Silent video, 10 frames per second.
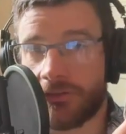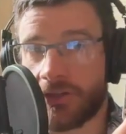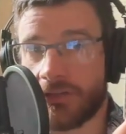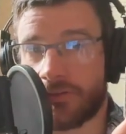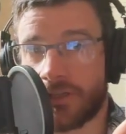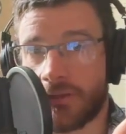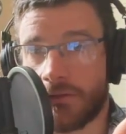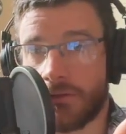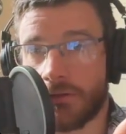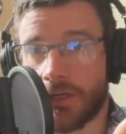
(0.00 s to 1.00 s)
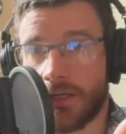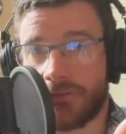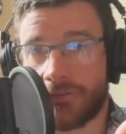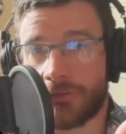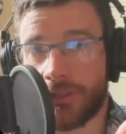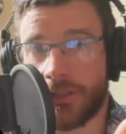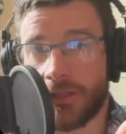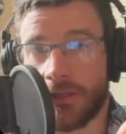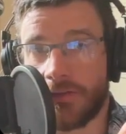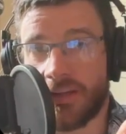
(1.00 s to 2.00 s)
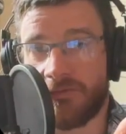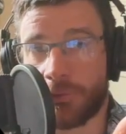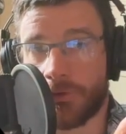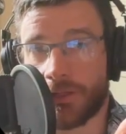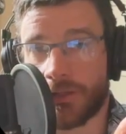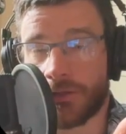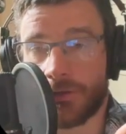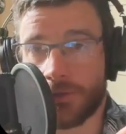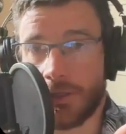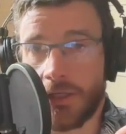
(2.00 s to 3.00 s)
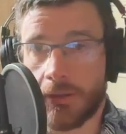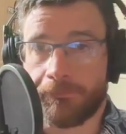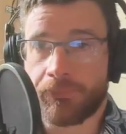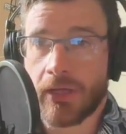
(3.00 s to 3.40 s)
So there's the little S3 dev board in the corner here.